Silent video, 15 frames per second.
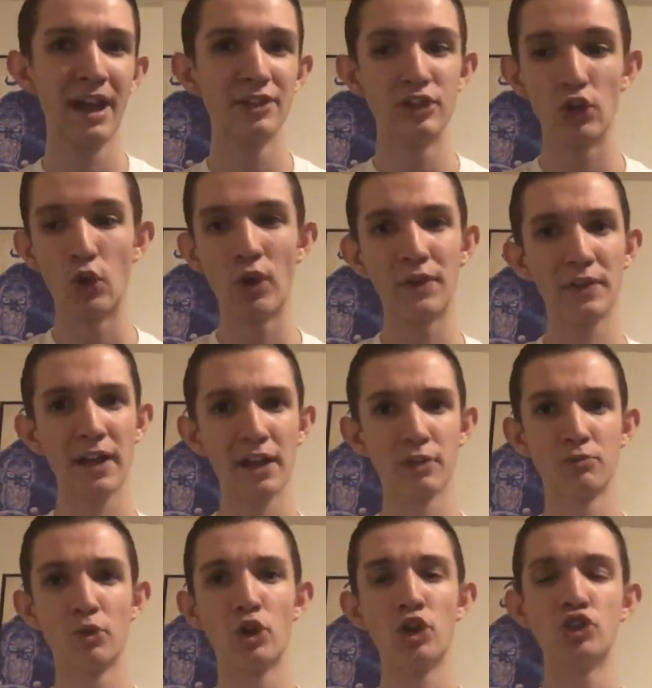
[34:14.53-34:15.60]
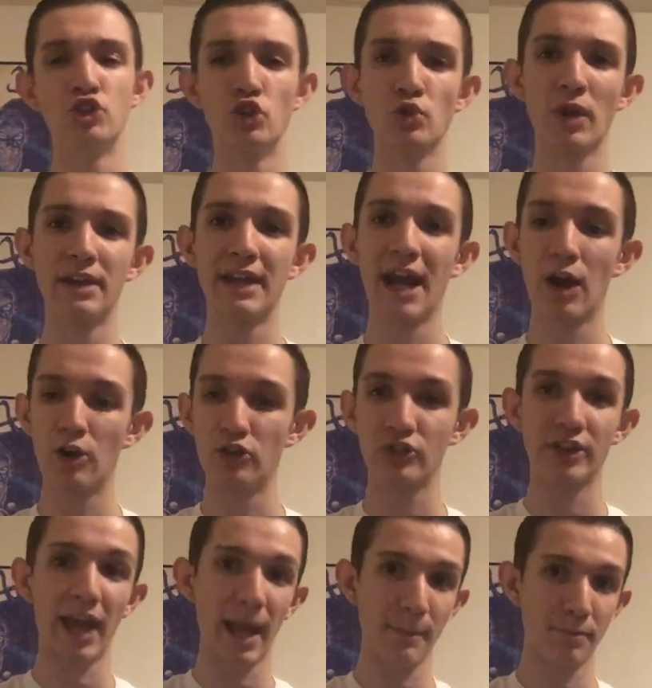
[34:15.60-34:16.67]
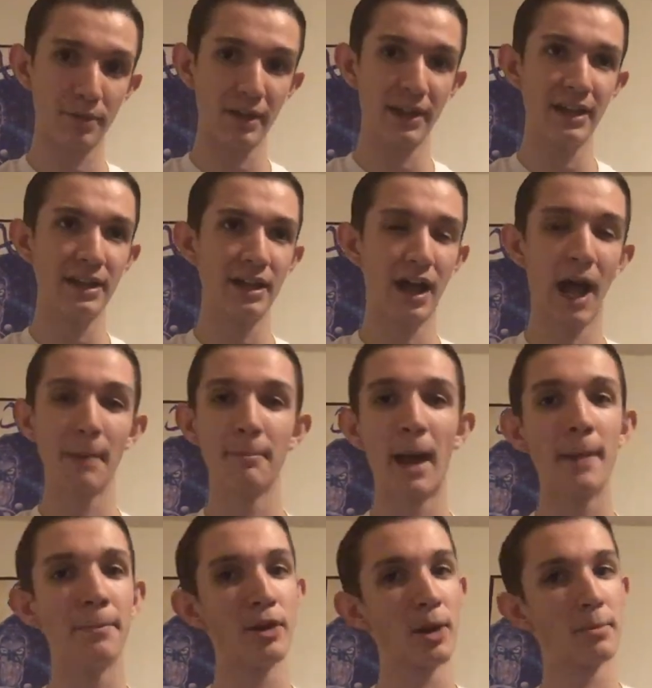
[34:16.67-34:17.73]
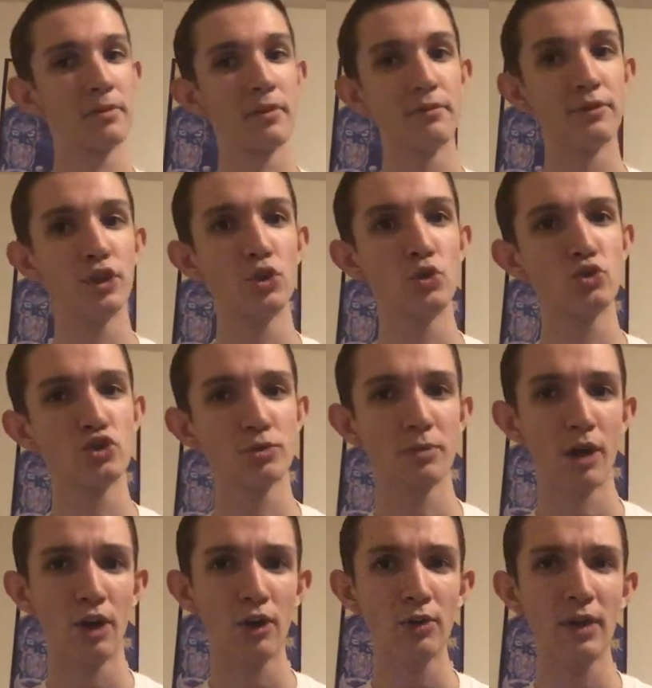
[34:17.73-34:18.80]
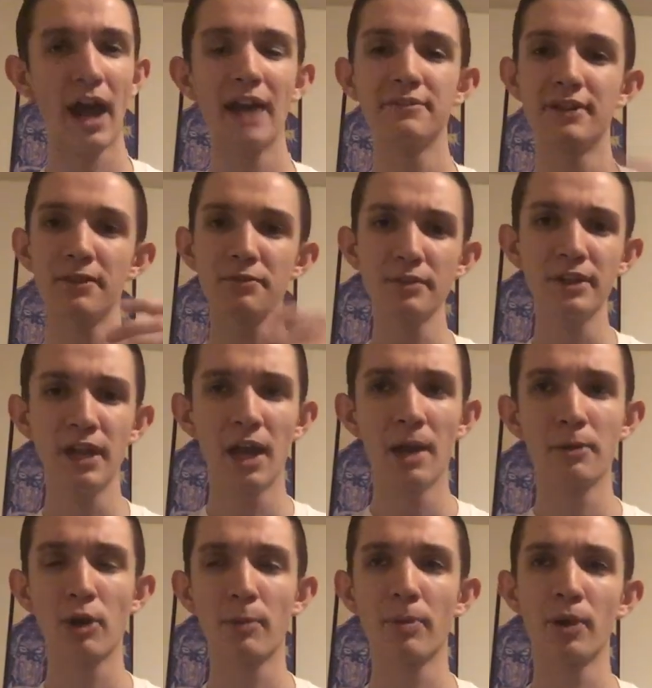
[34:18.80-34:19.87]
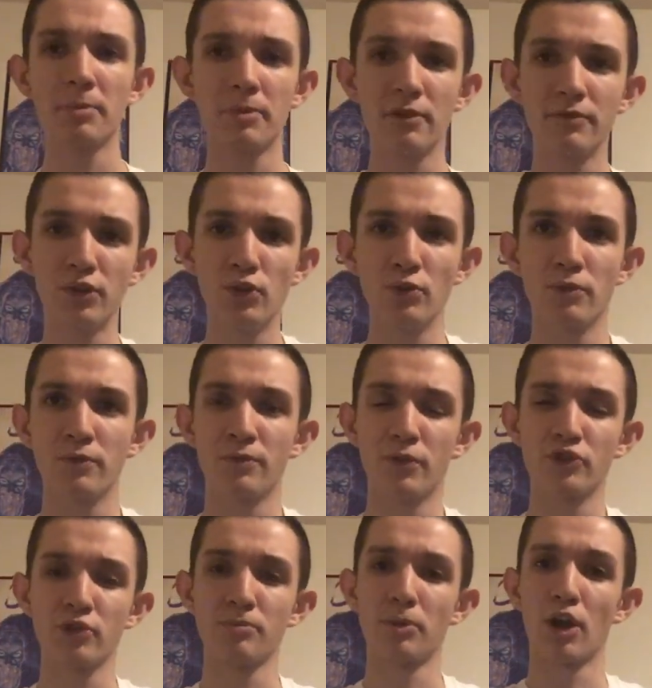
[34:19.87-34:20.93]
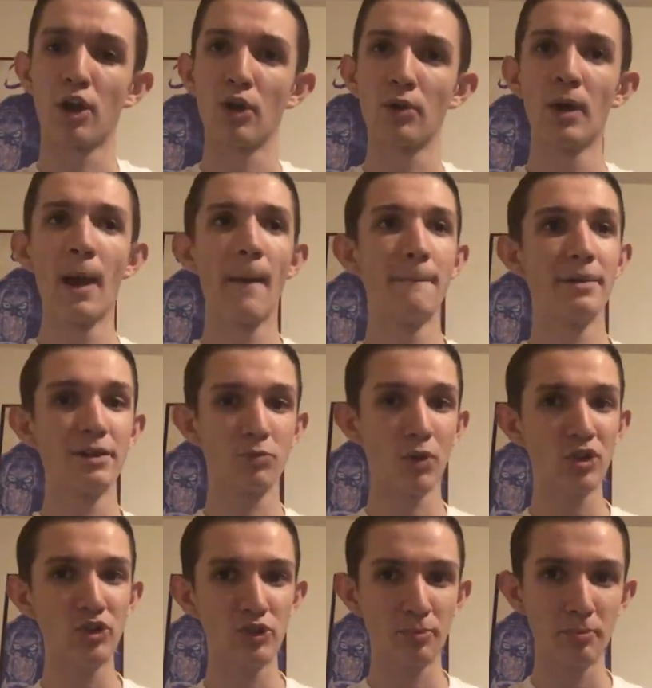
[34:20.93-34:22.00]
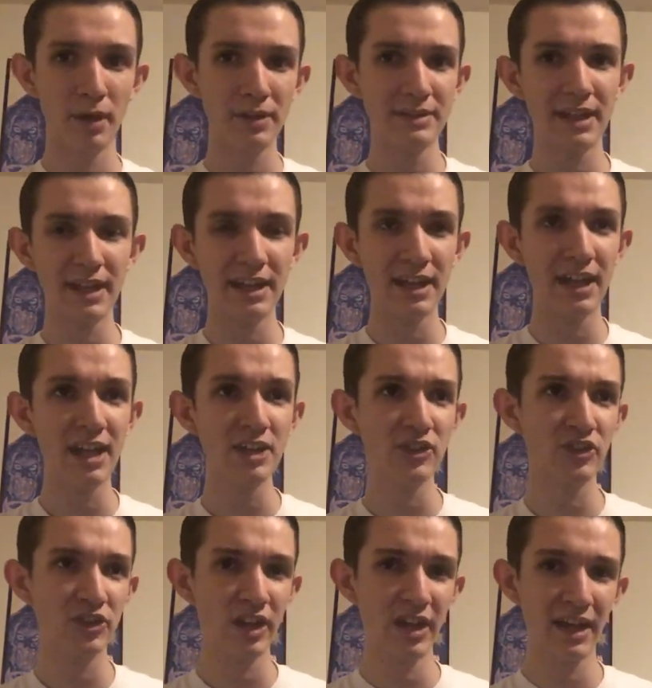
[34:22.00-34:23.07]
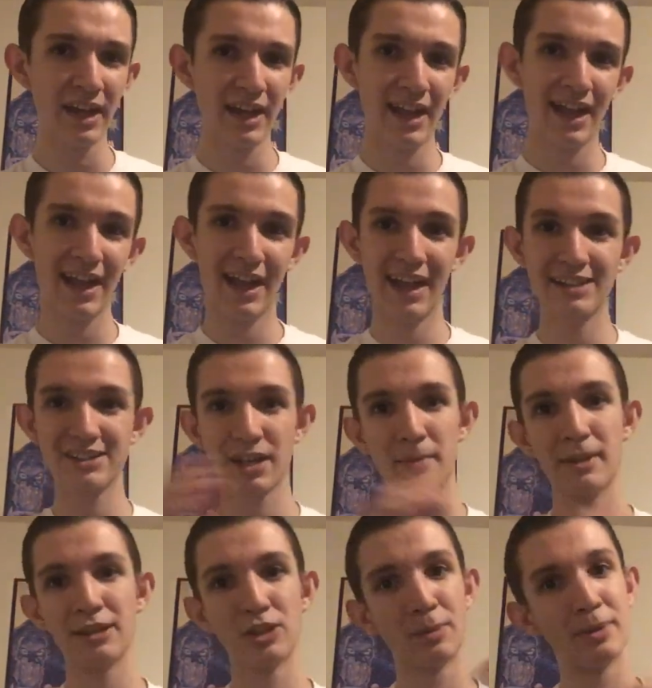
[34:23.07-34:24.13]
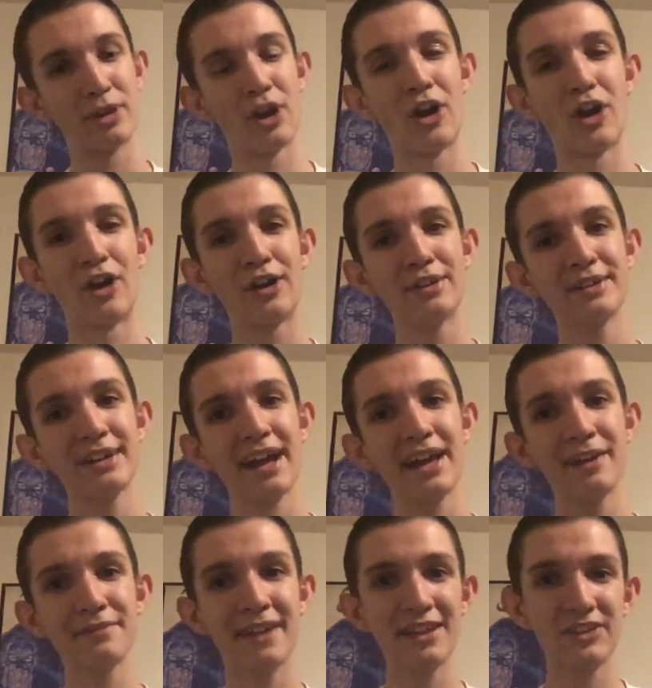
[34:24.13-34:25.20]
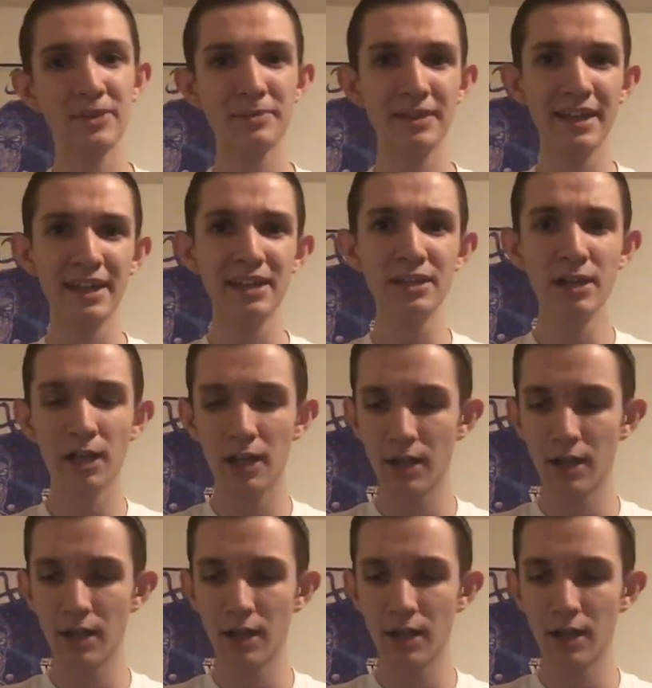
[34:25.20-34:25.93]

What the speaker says: The only thing I can really do right now is gameplay. I might put up a review tomorrow. I definitely gonna put up a review for tomorrow. But once Monday hits, it's gonna be a little bit hard to kind of get something in.